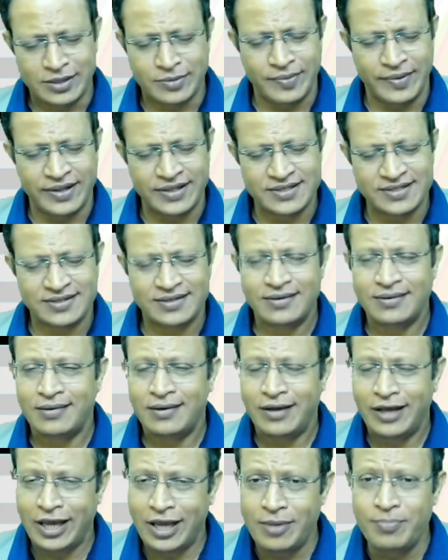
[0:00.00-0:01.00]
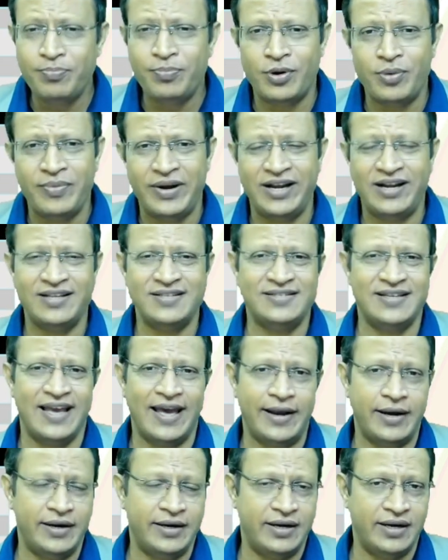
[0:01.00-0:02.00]
means improvement is
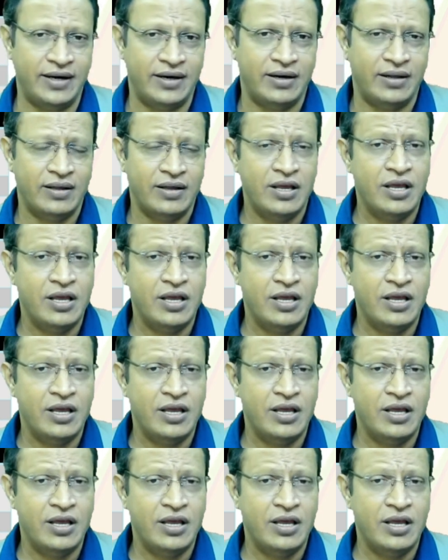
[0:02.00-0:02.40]
guaranteed.